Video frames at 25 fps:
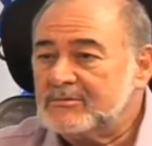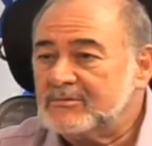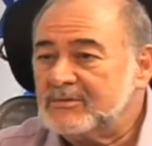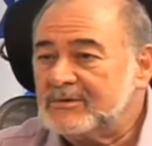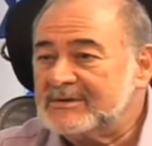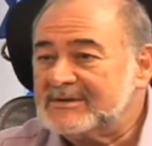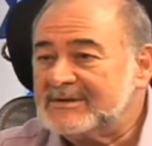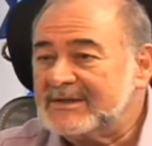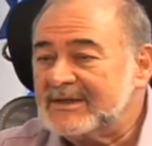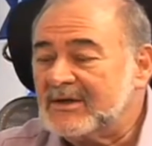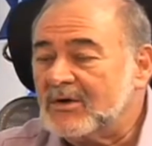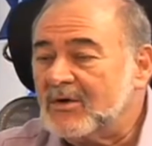
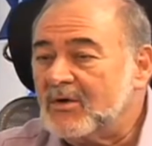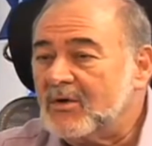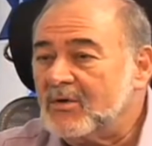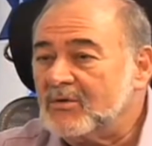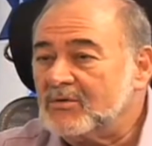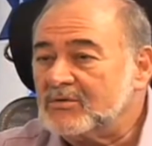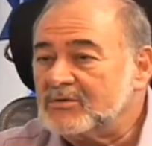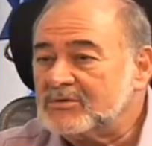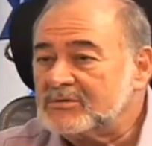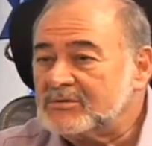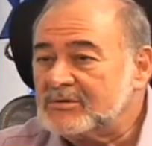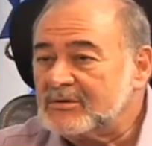with the
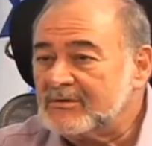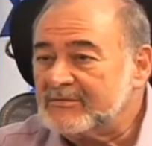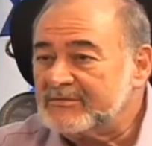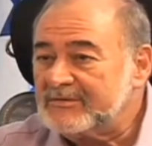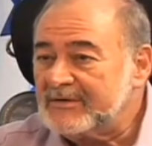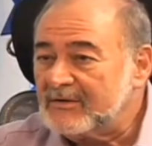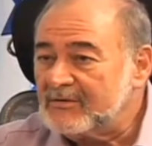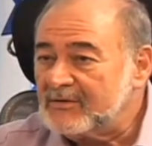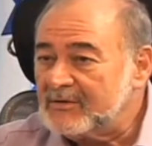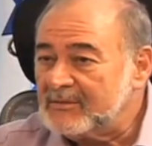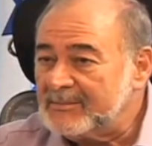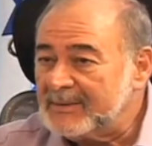growth
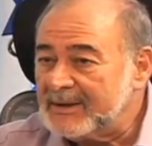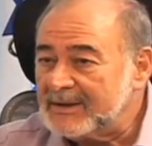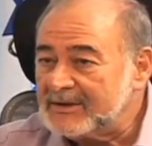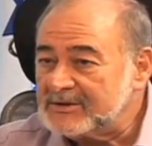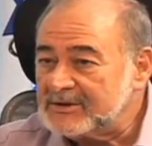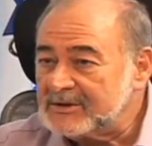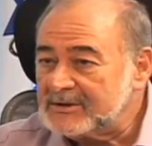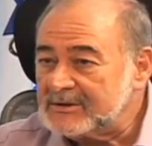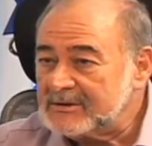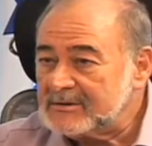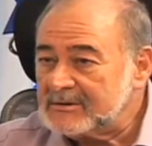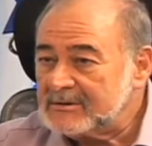of our
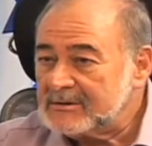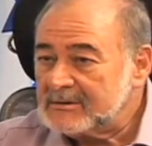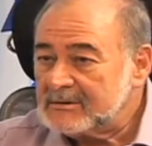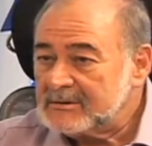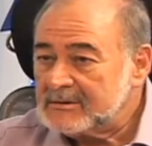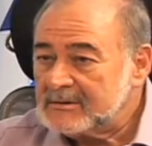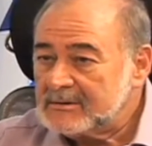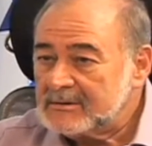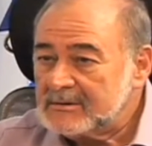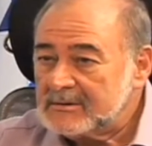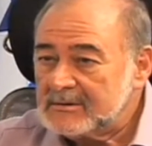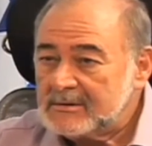budget.
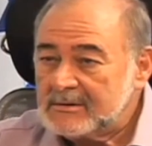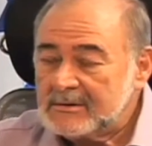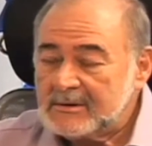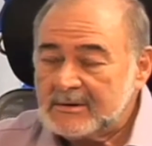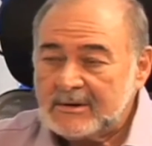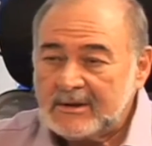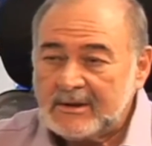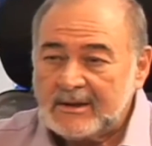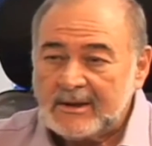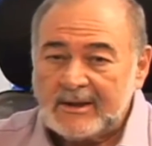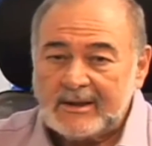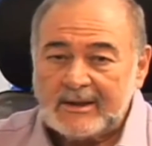
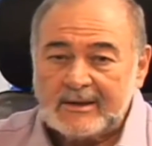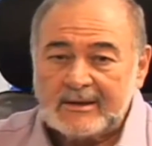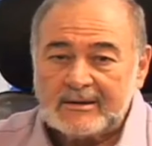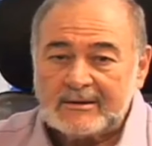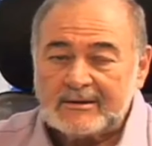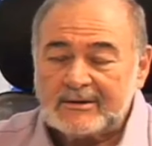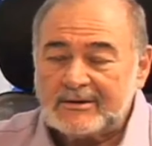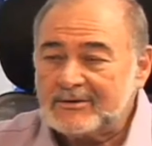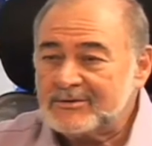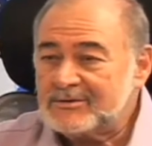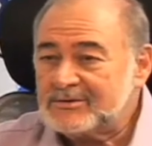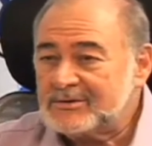
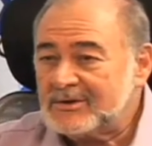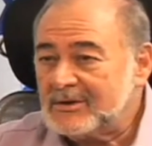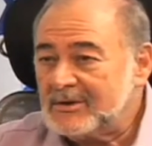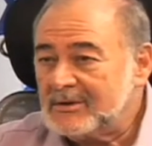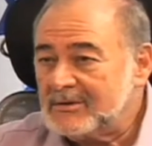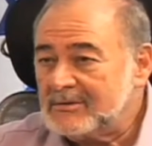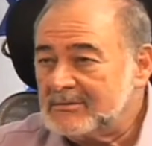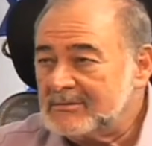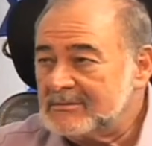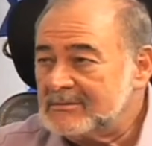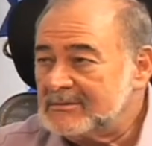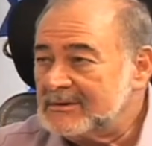And you
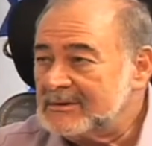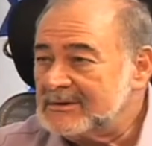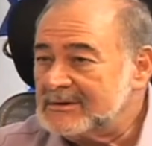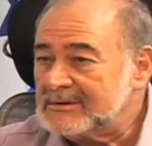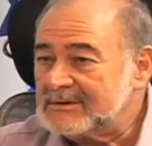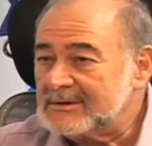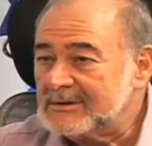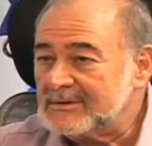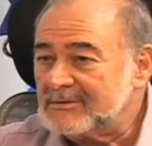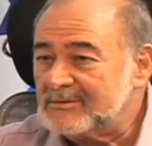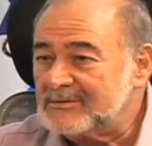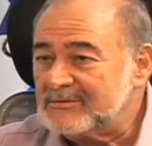saw,
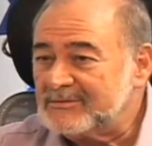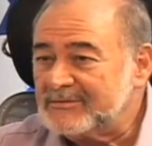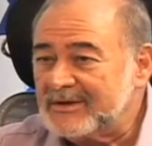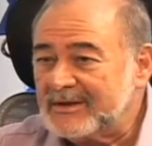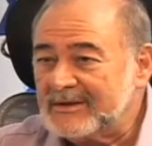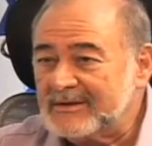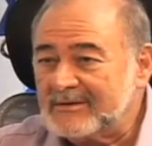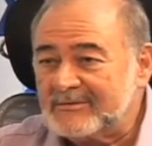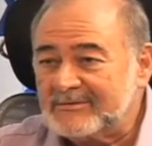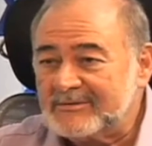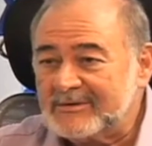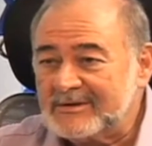as a good
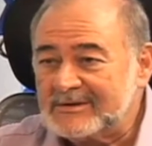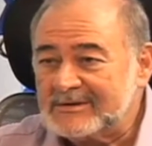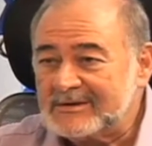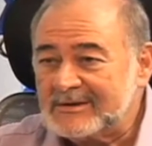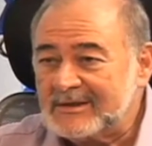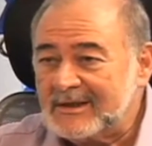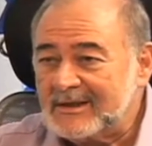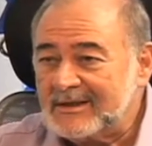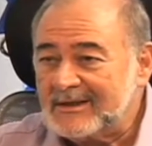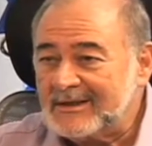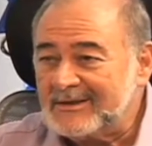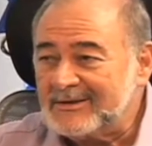friend of
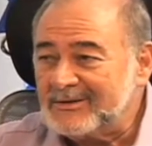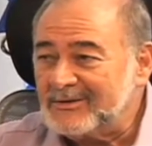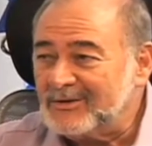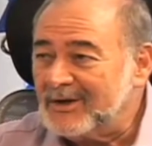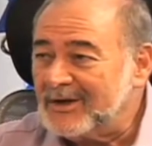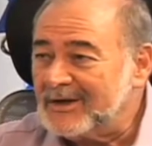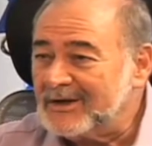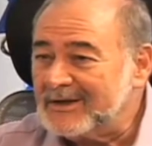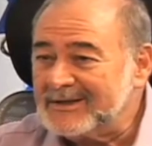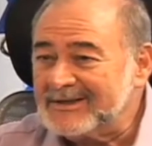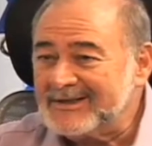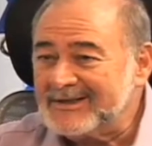Israel, and you are